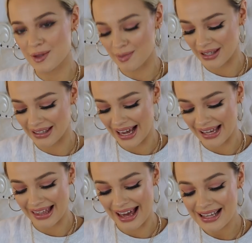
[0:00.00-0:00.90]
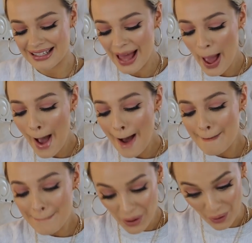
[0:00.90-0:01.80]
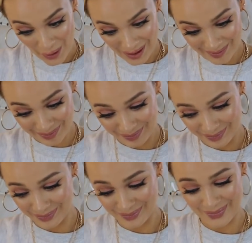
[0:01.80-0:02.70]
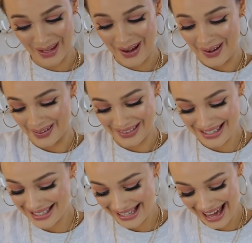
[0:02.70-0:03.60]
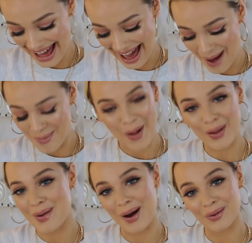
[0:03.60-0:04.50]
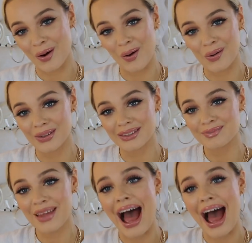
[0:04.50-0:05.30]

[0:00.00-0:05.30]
something like this, but oh, this year I'm all about gold.